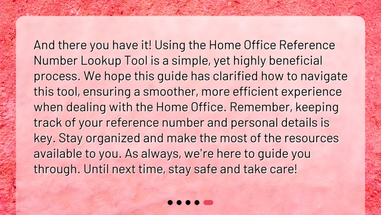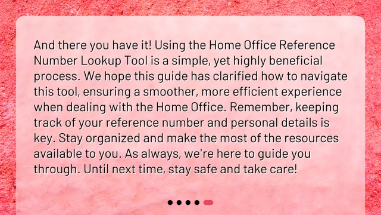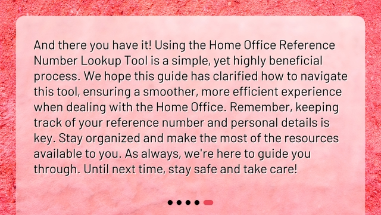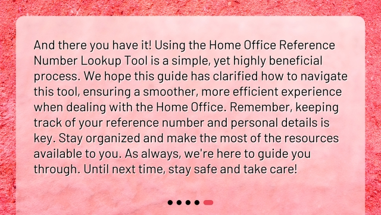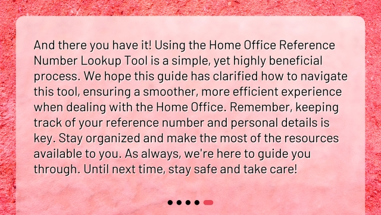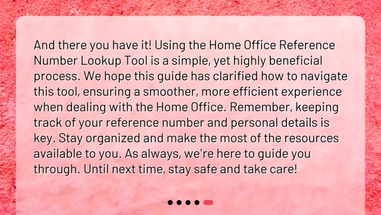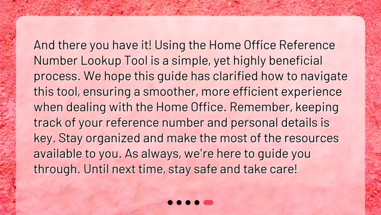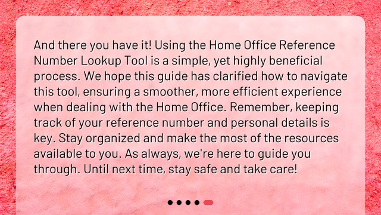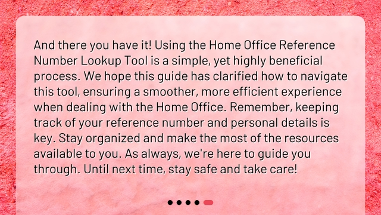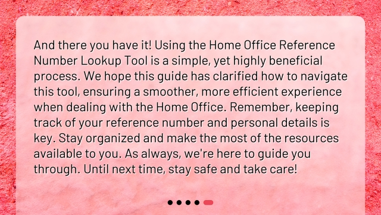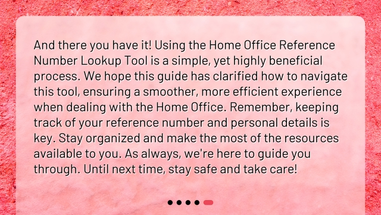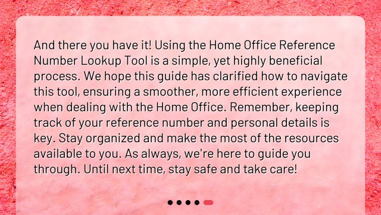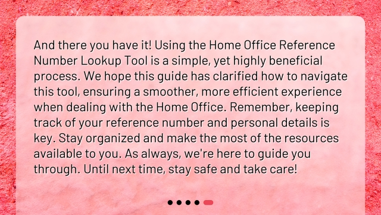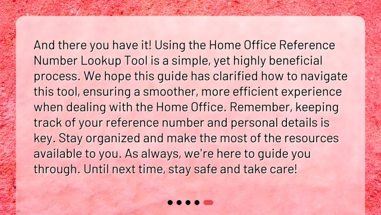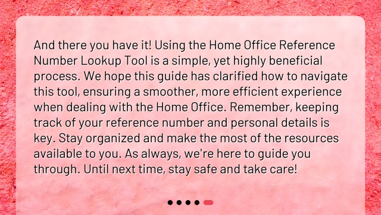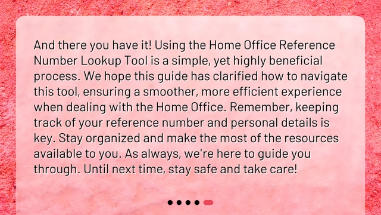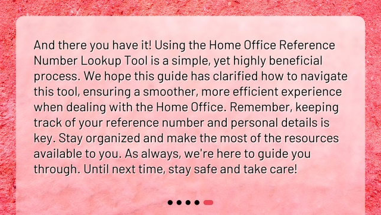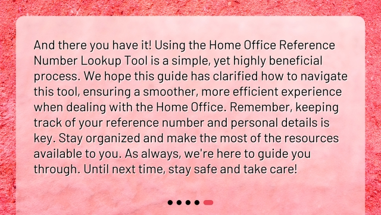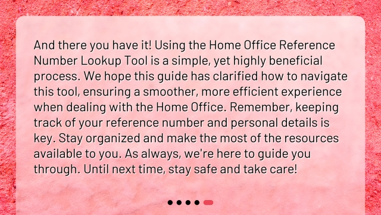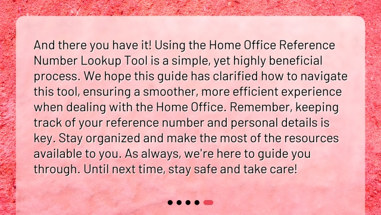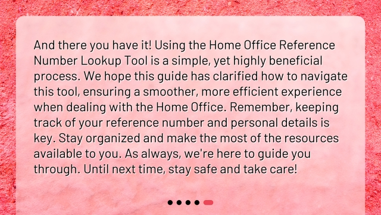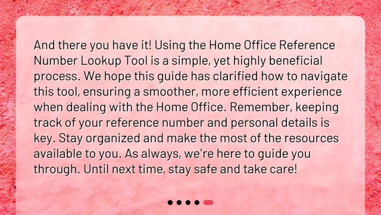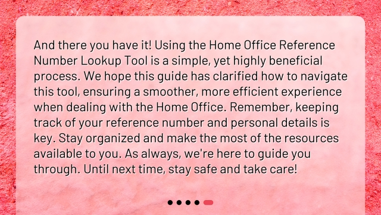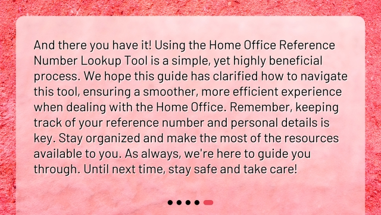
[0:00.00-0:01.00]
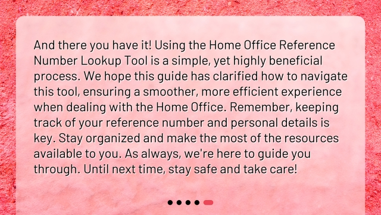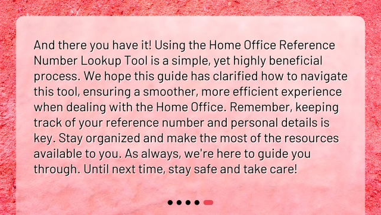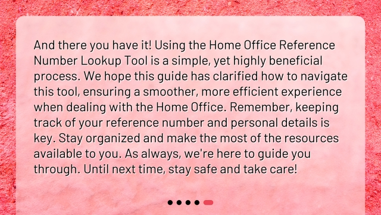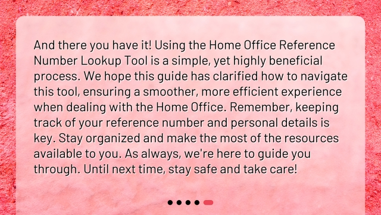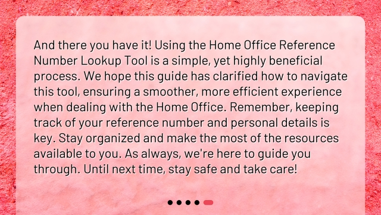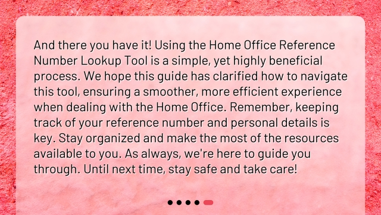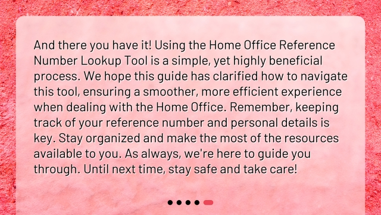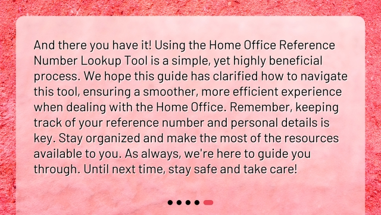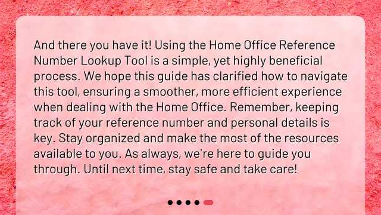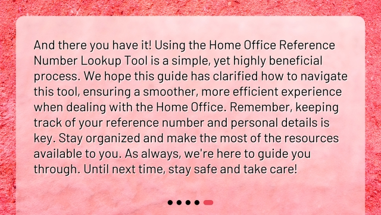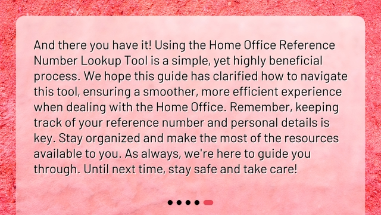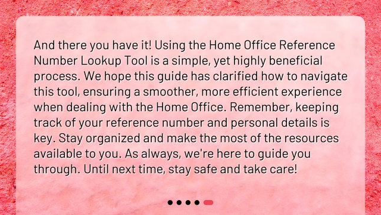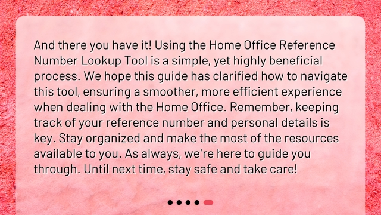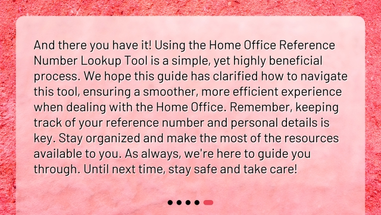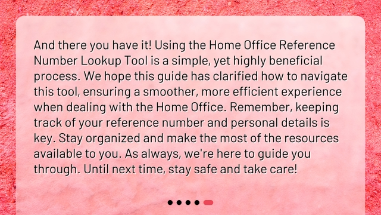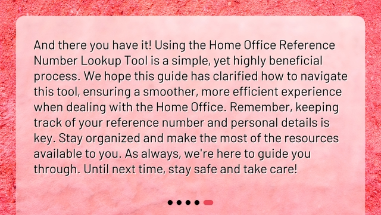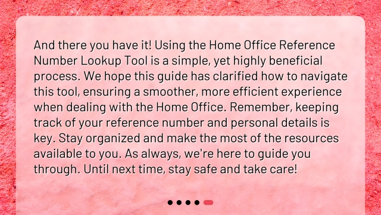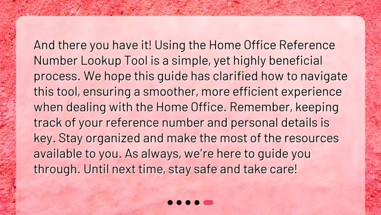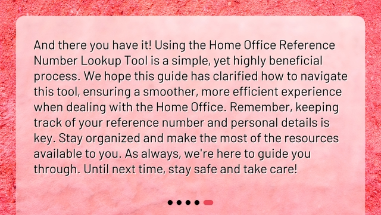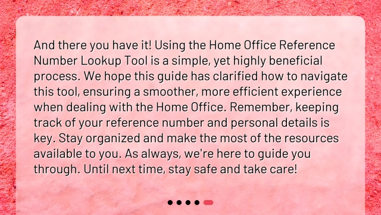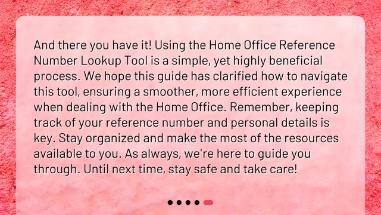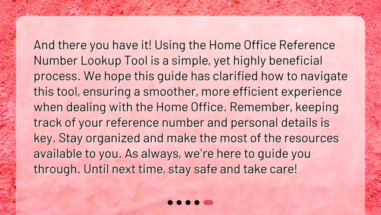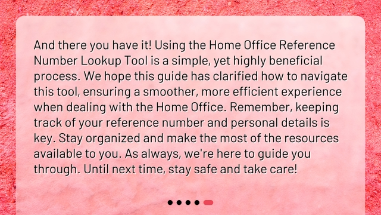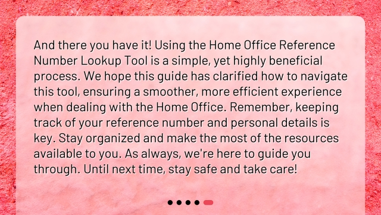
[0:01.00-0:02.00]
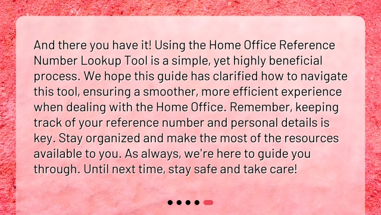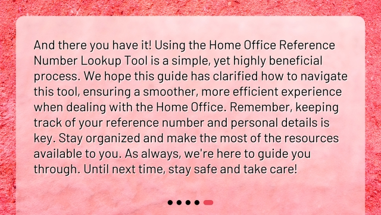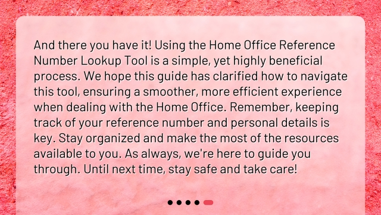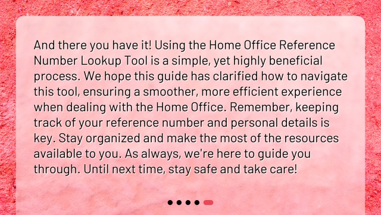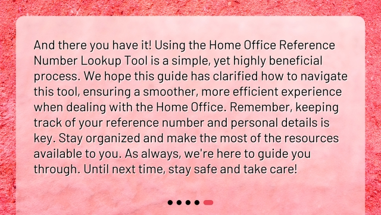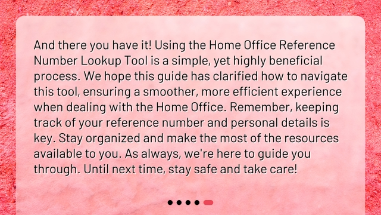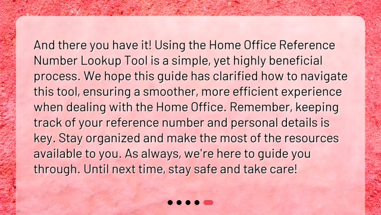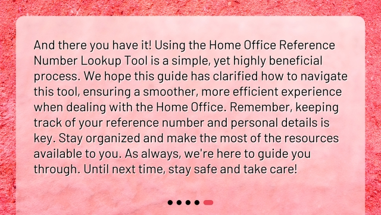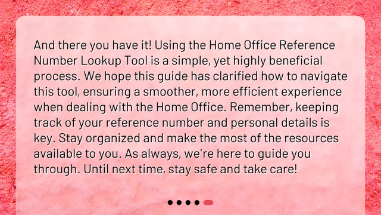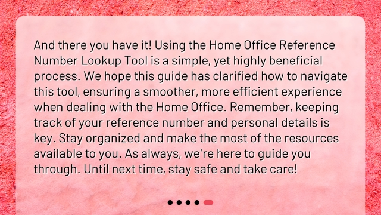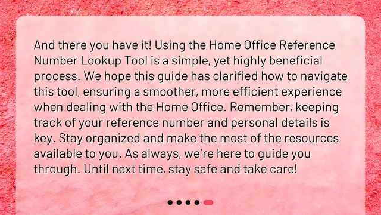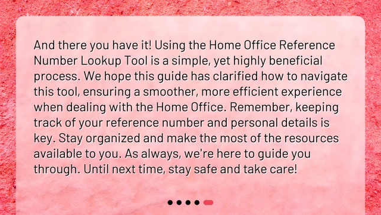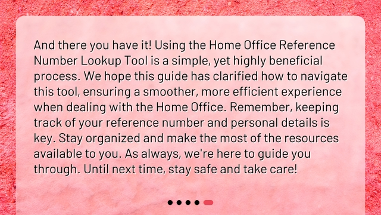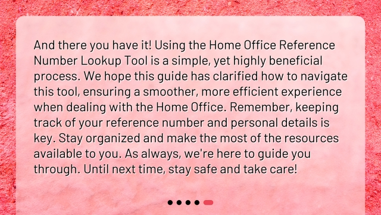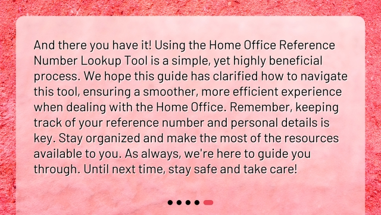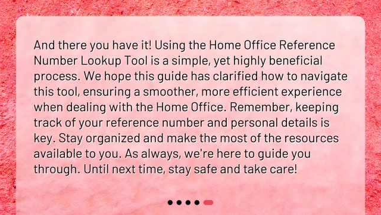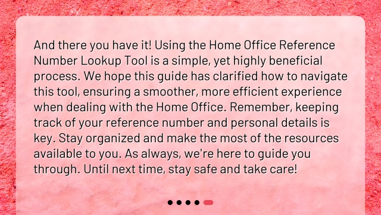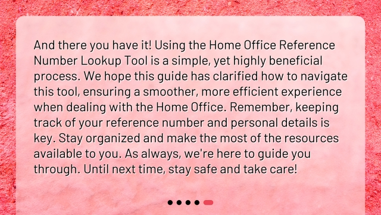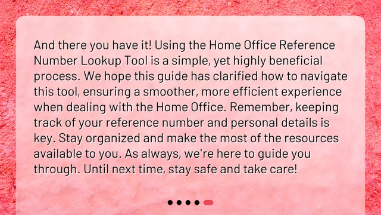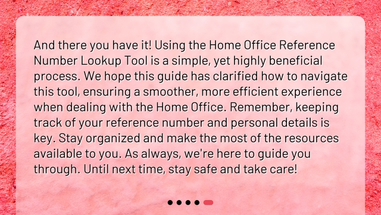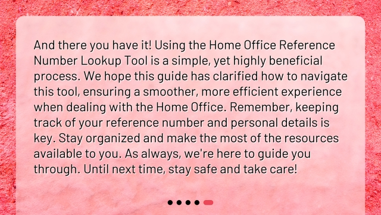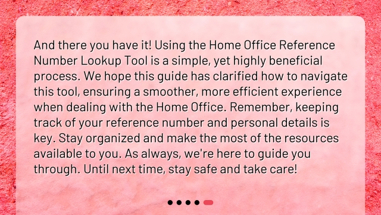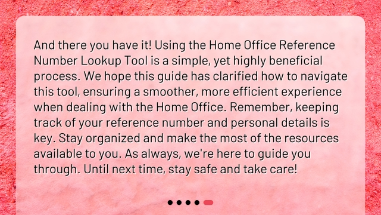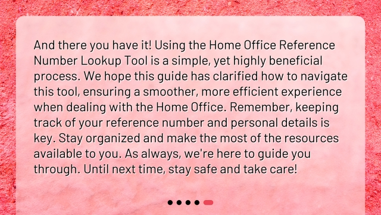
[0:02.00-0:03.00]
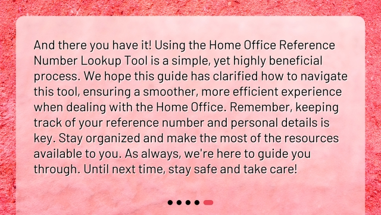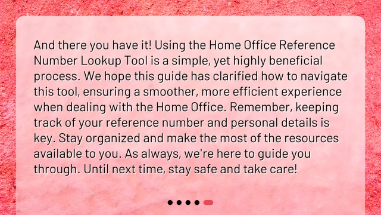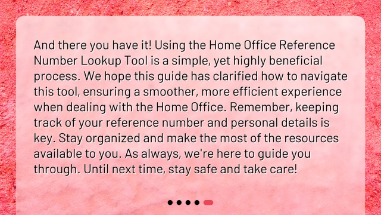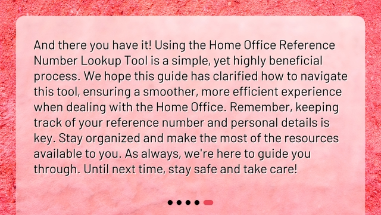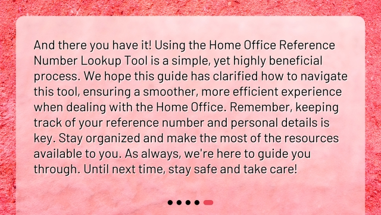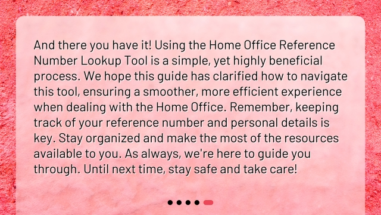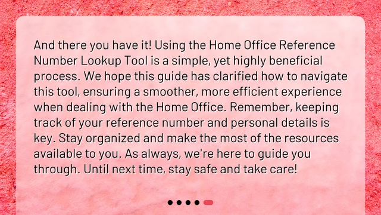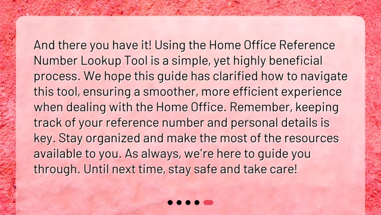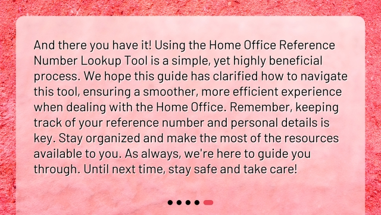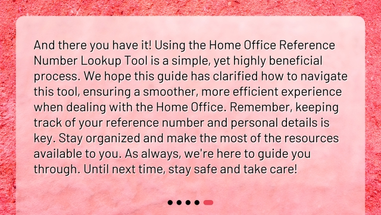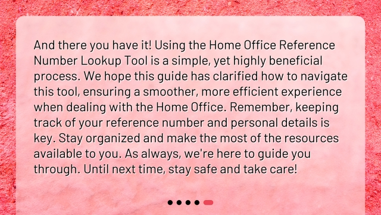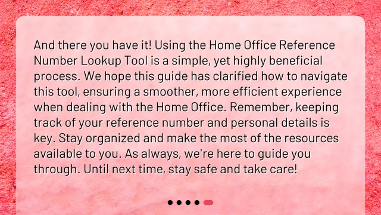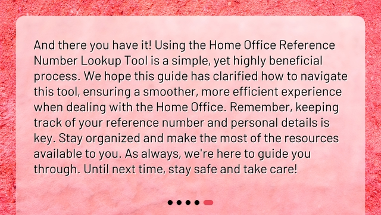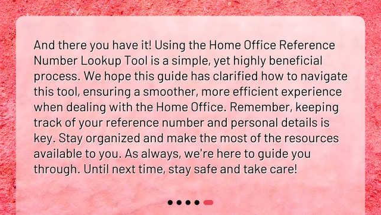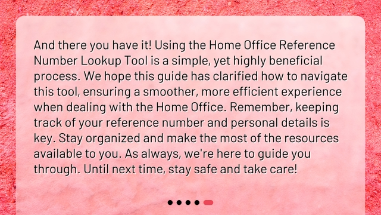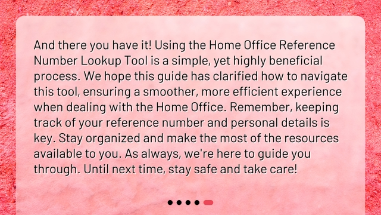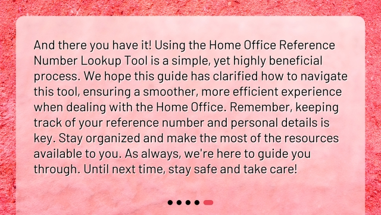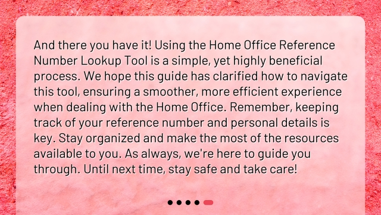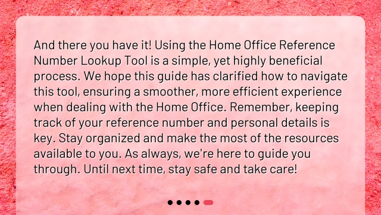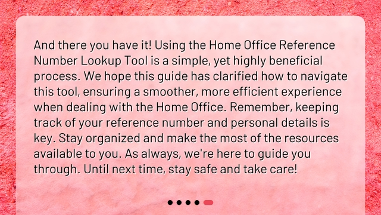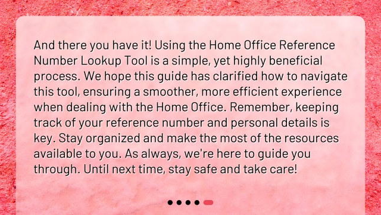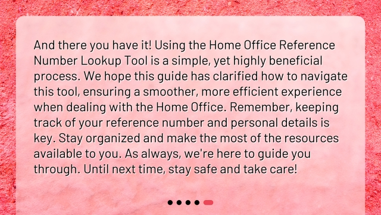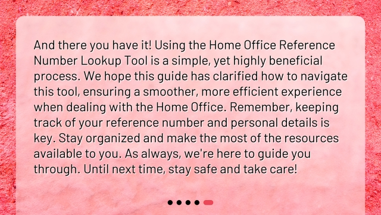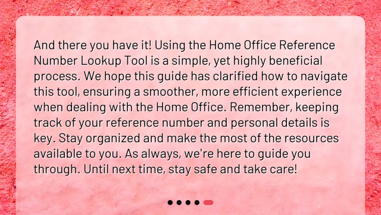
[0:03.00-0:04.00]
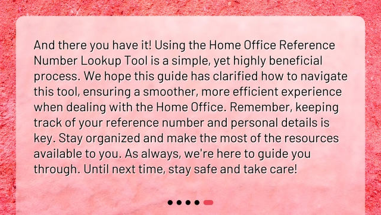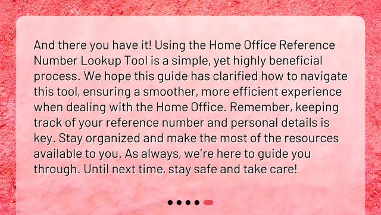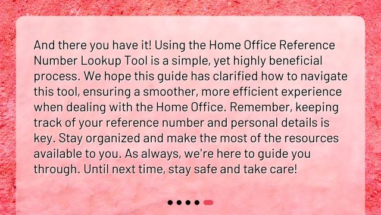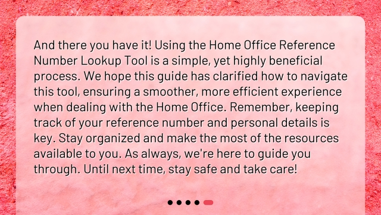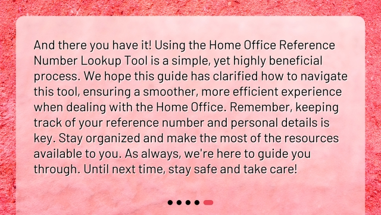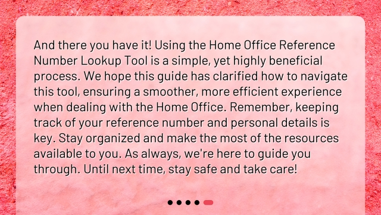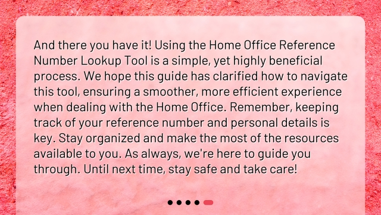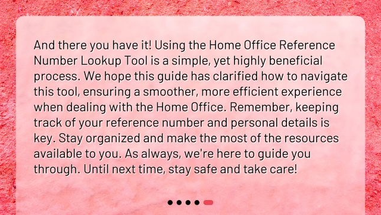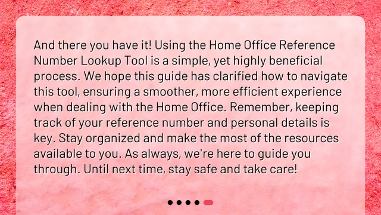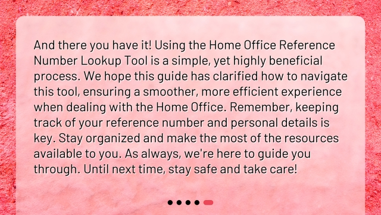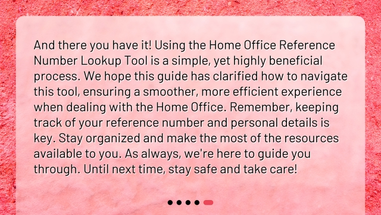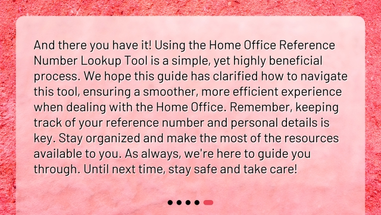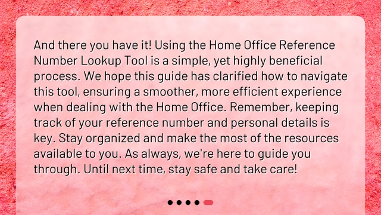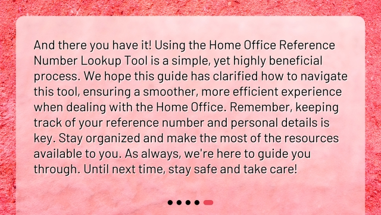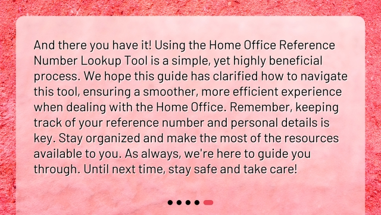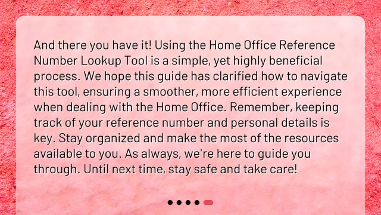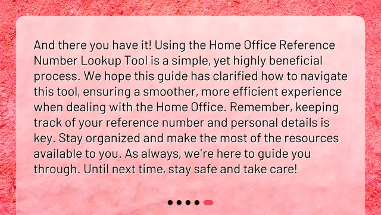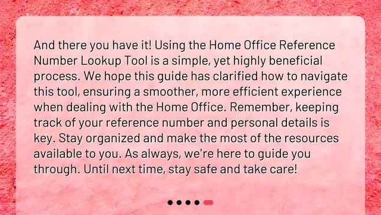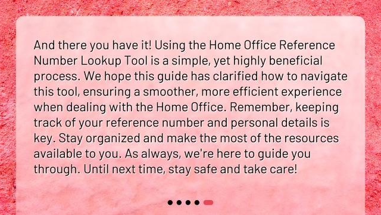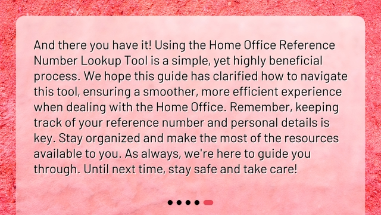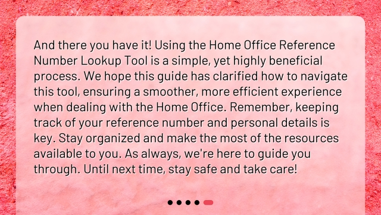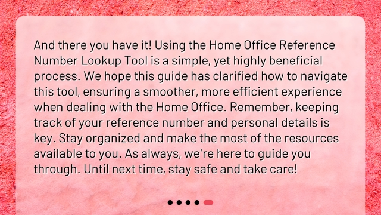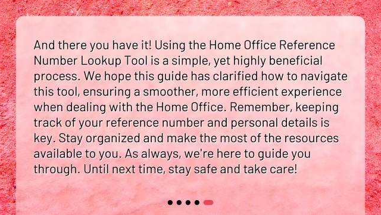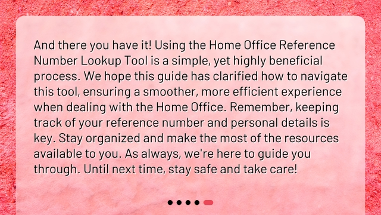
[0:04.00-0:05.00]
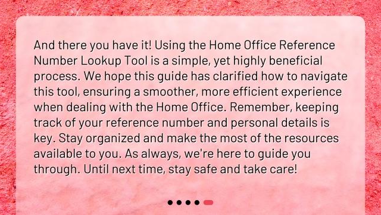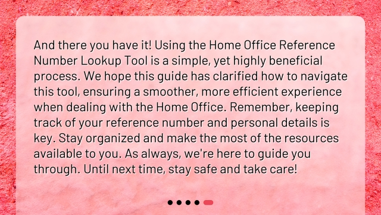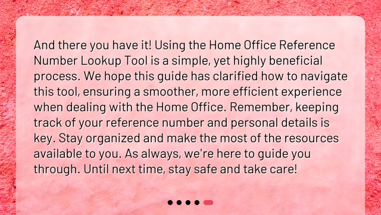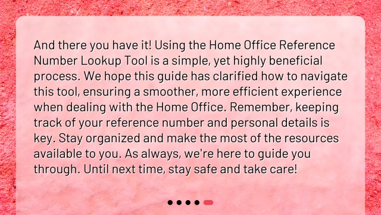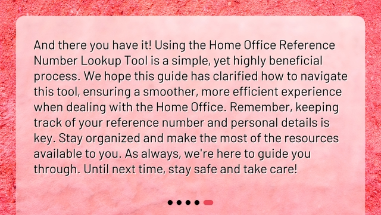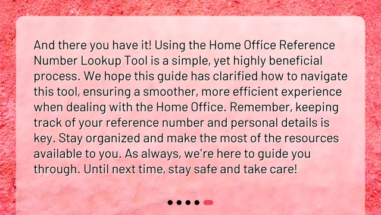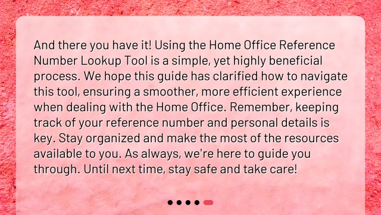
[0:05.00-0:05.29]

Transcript: No face is visible, so there are no lips to read.